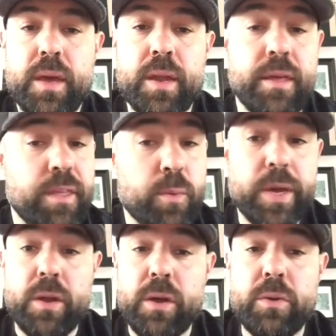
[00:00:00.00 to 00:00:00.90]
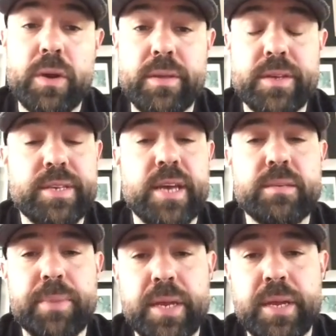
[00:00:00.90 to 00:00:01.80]
And I think we can all agree this
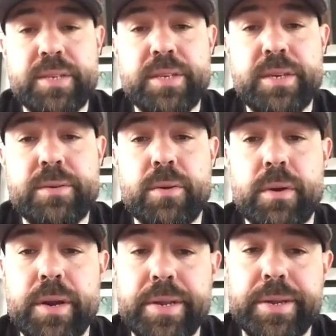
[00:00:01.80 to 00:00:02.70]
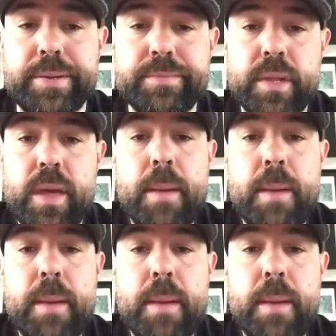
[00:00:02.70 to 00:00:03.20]
hasn't been easy or ideal,